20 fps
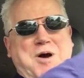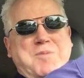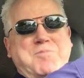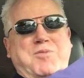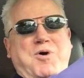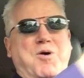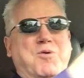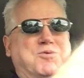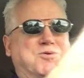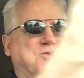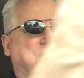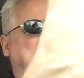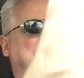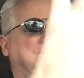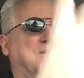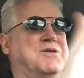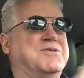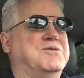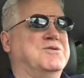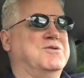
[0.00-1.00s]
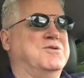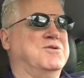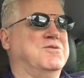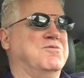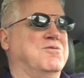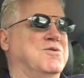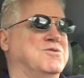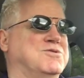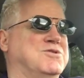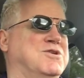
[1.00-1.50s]
by boat to attend the
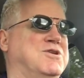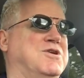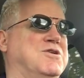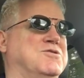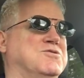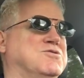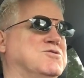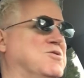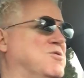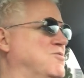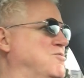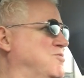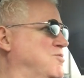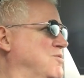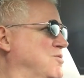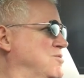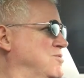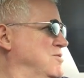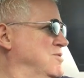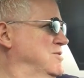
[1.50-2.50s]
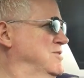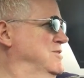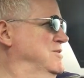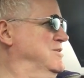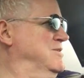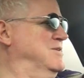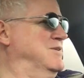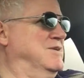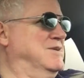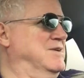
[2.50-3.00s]
university and so forth. Huh.
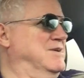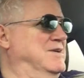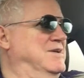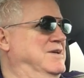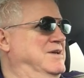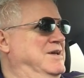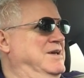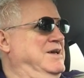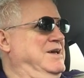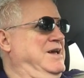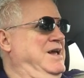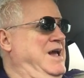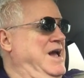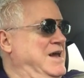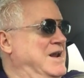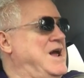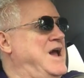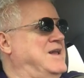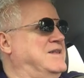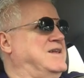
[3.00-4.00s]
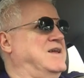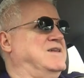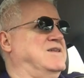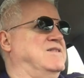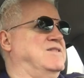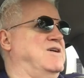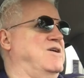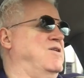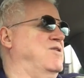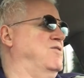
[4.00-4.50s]
And I
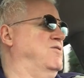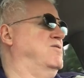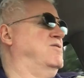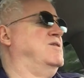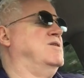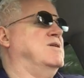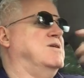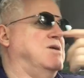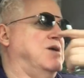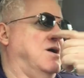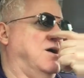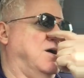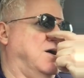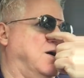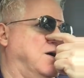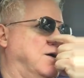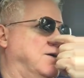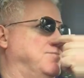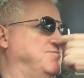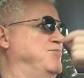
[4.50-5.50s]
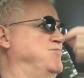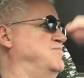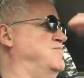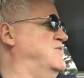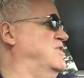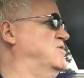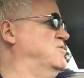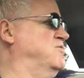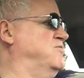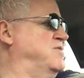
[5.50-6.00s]
attended there um, under